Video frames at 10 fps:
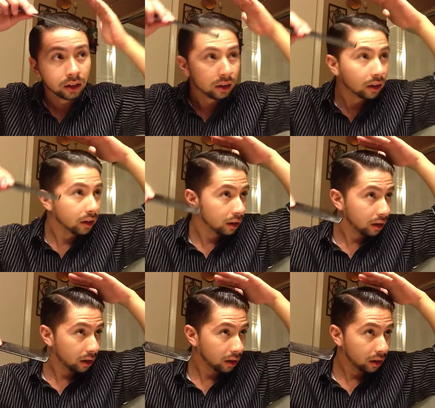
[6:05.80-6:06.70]

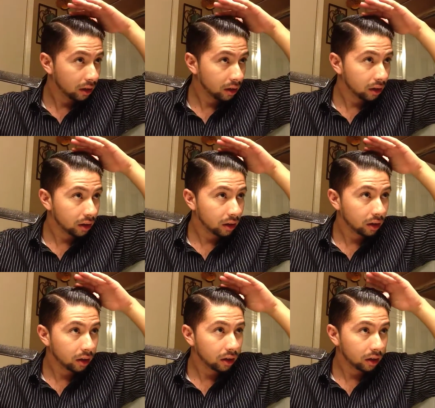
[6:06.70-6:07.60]

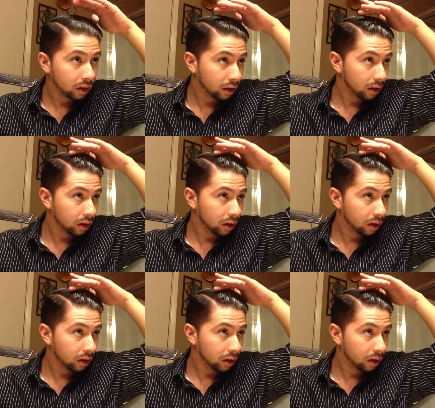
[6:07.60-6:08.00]
No one is speaking in this clip.